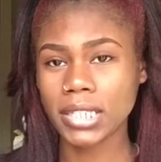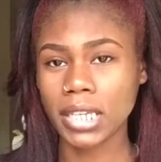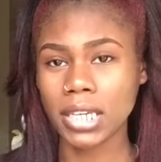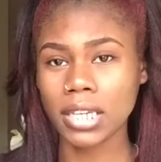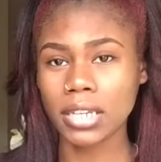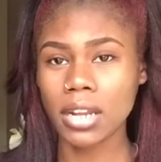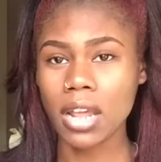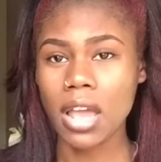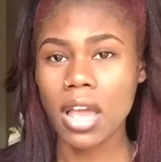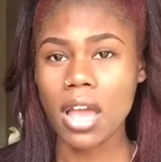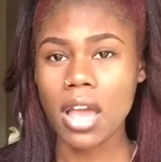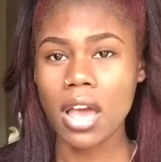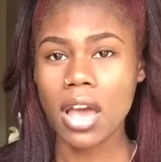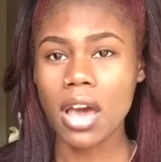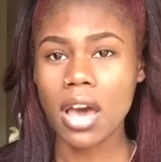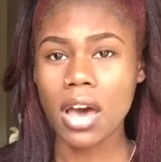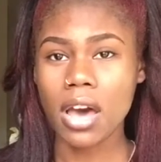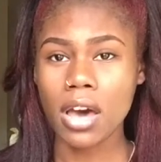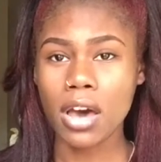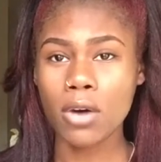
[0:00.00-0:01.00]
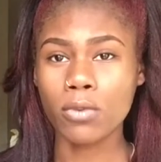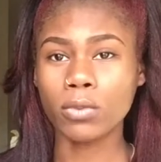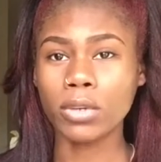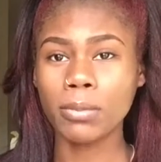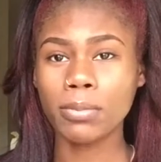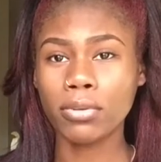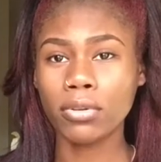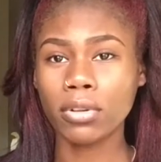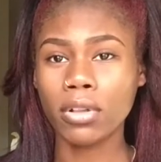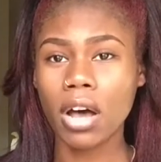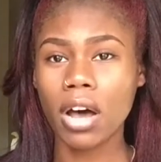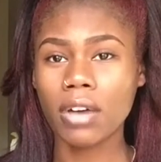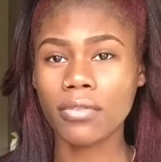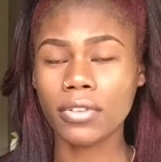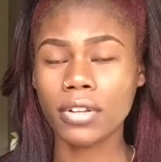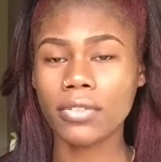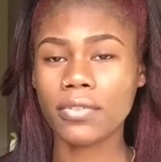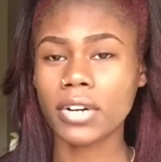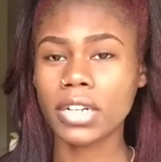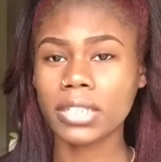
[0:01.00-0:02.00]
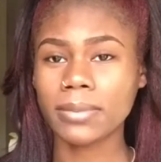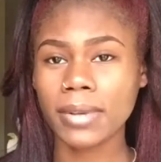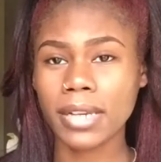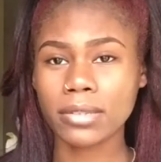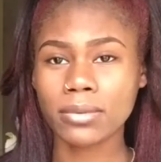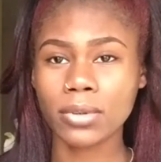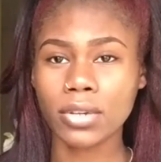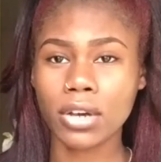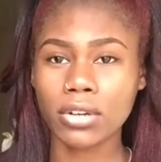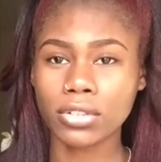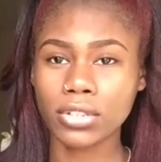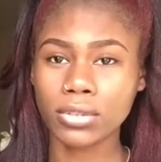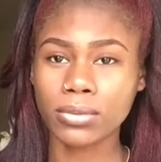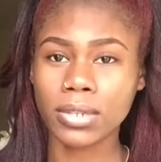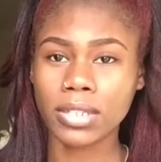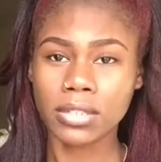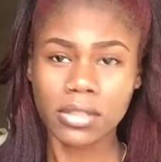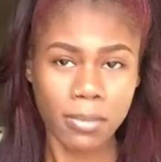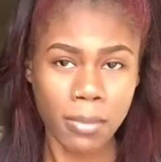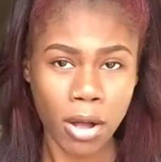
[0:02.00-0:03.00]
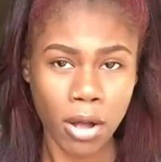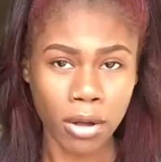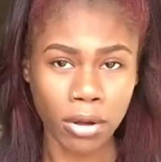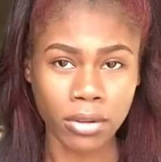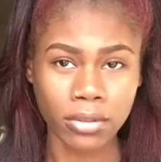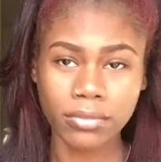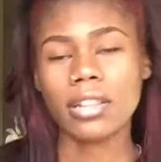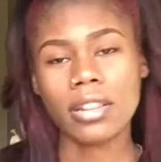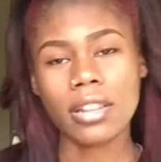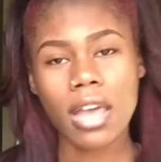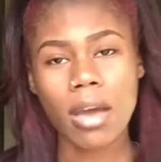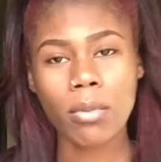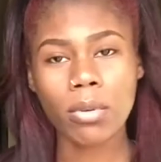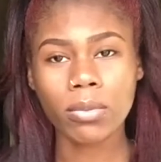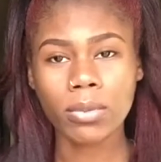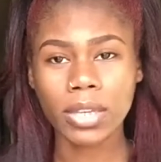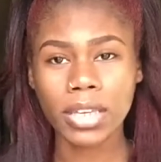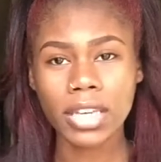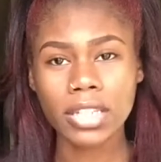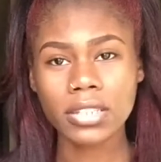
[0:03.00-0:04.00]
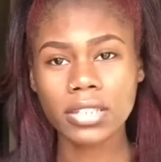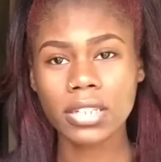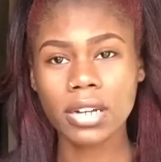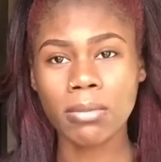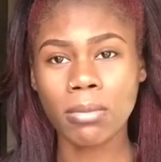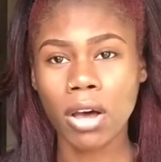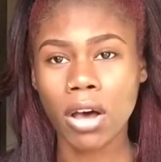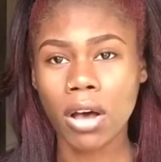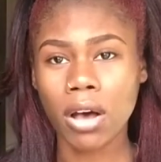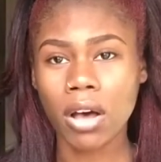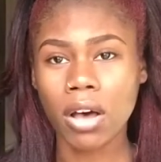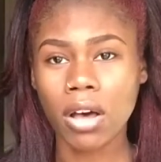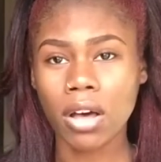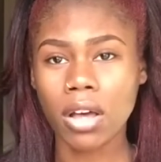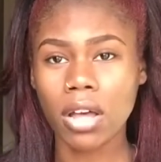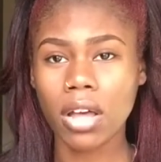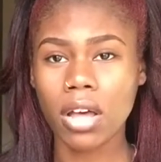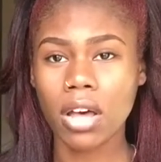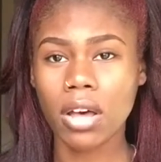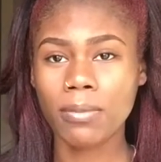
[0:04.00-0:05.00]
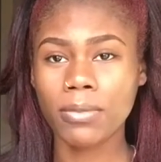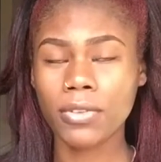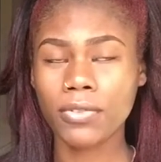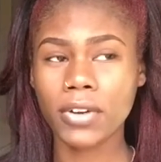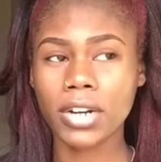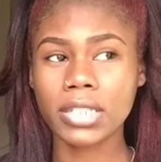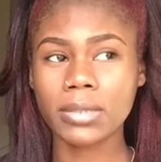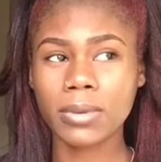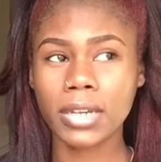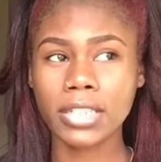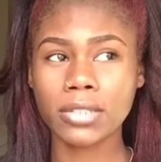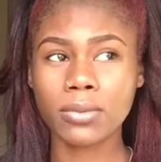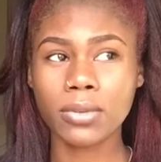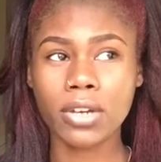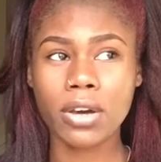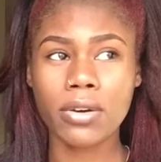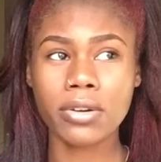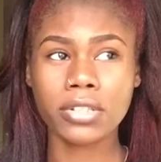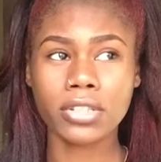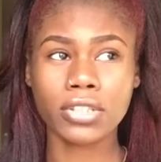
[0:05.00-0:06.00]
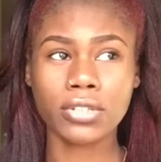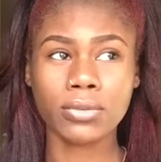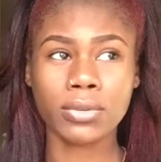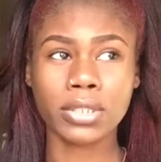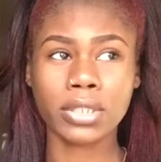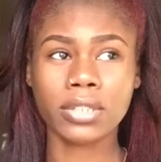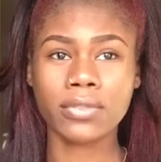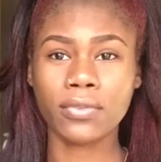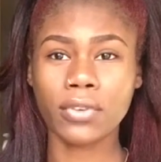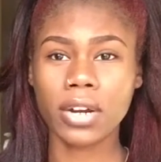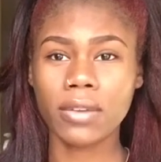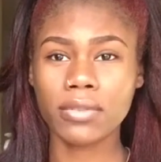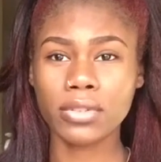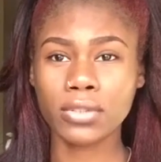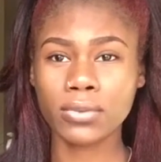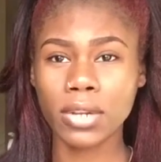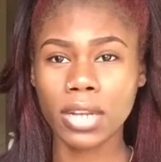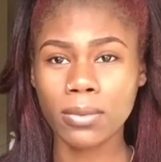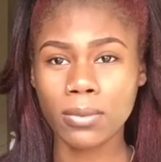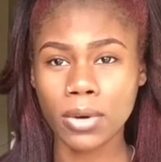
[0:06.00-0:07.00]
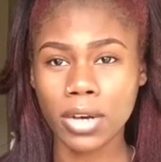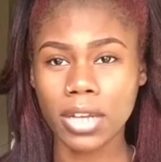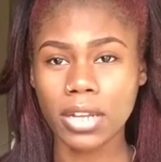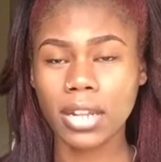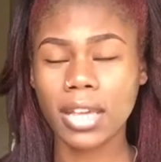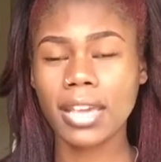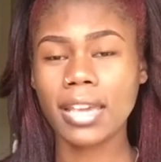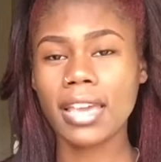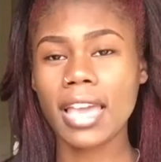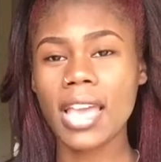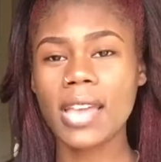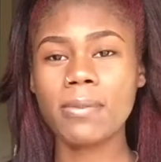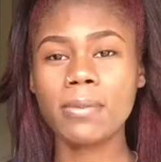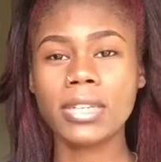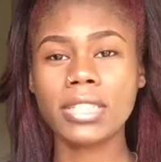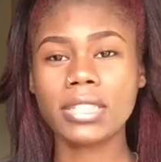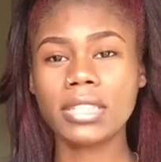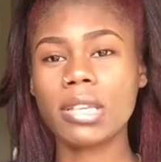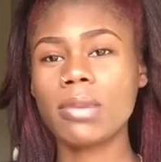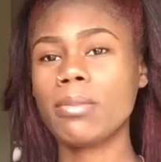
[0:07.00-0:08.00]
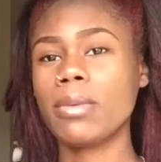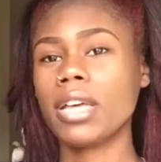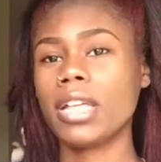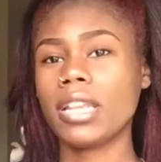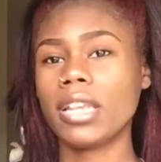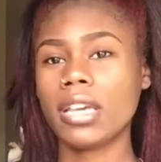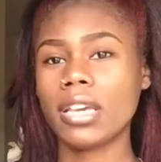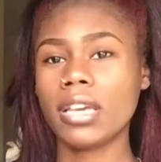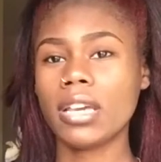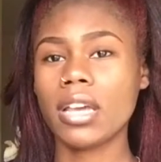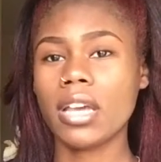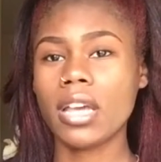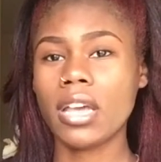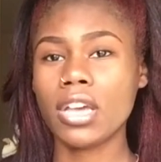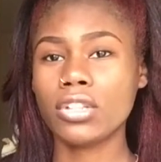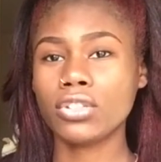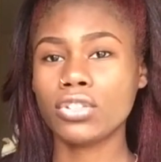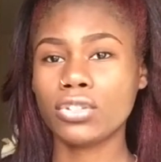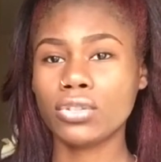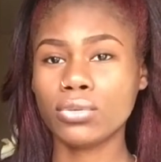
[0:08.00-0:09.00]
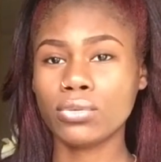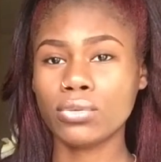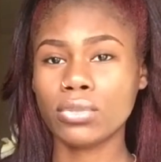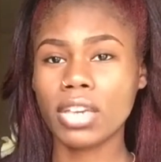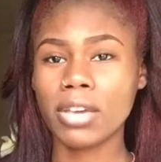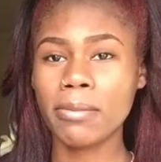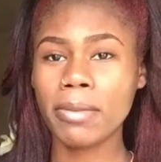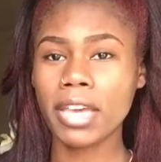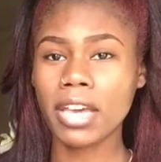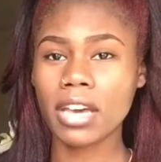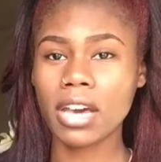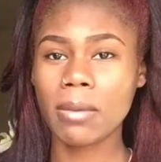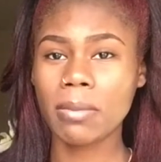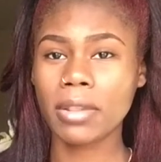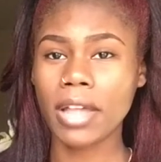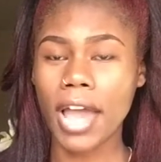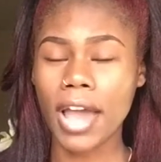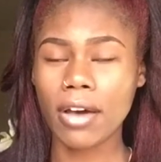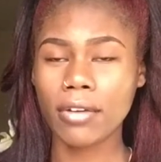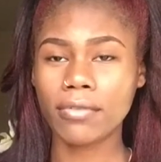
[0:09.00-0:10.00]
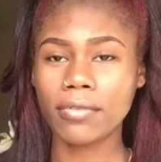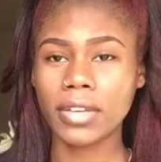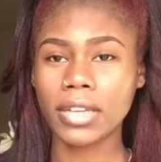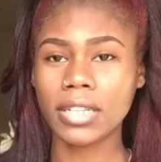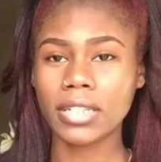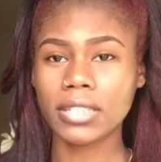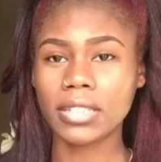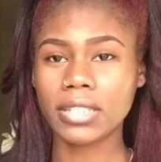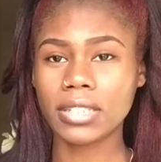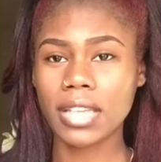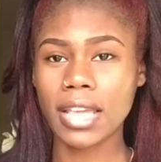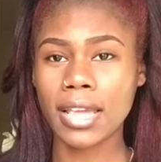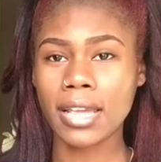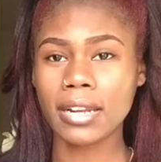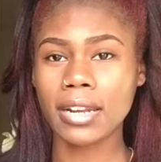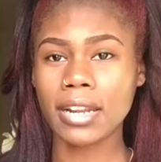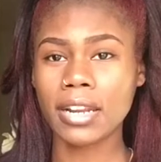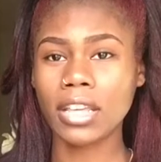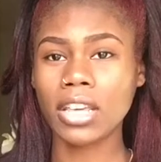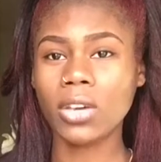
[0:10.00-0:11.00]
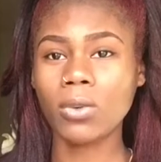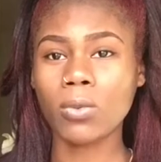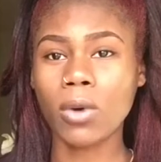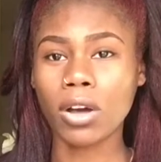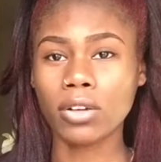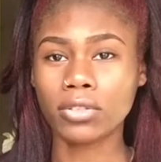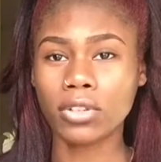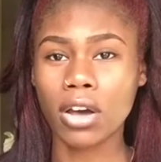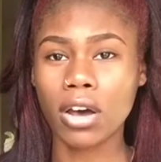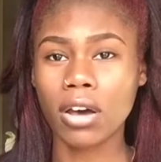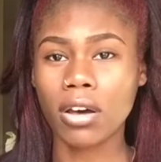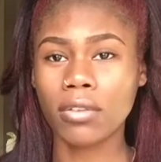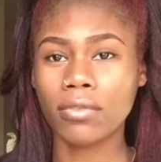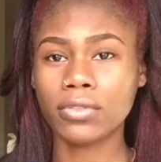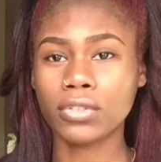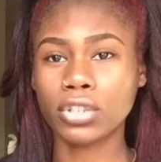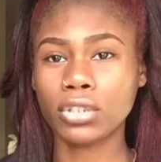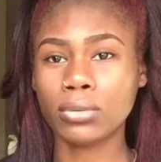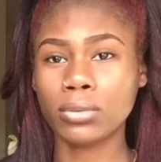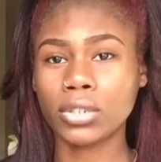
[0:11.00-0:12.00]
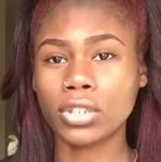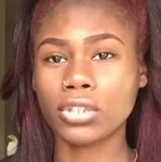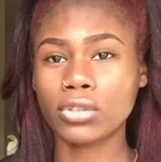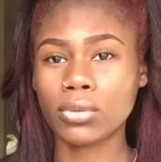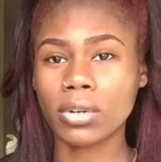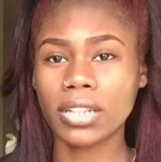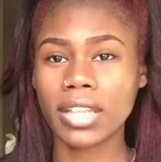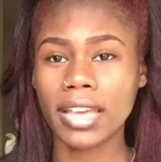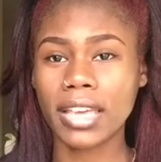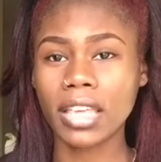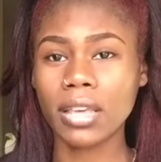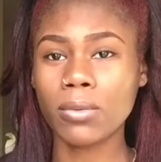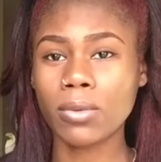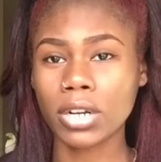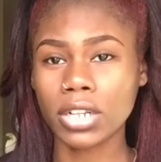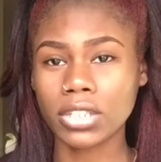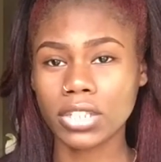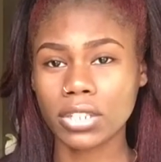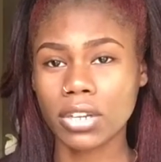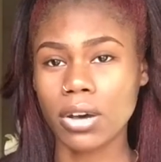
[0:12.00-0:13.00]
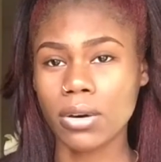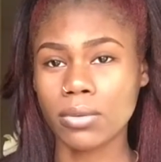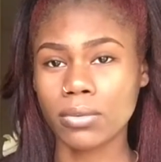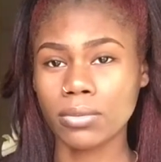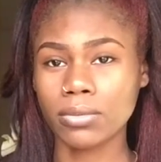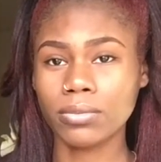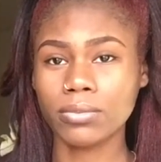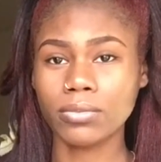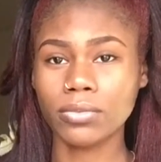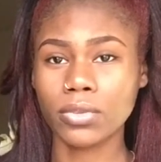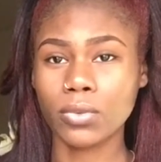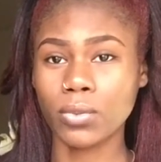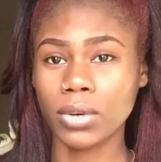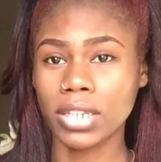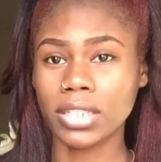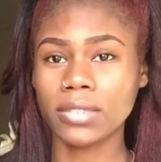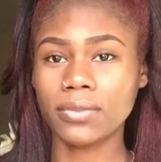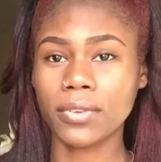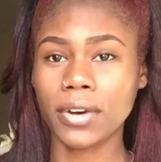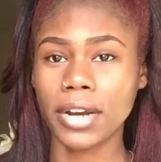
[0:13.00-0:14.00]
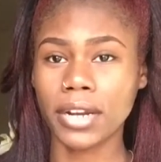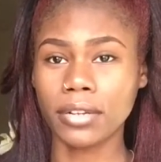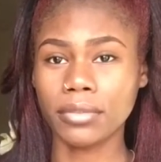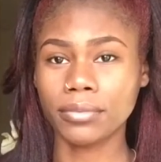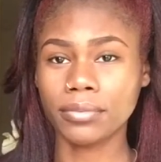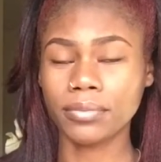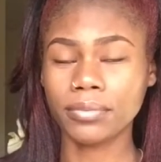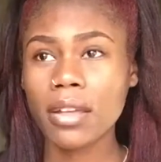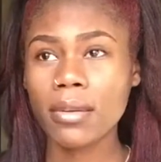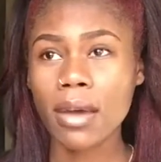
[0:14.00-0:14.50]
seat. We pull off and the first place we go to is the mall. Now when we get to the mall, the first place we go into is Forever 21. He gave me some money to get me a couple outfits and then he walked off to a store that he wanted to go with his friend.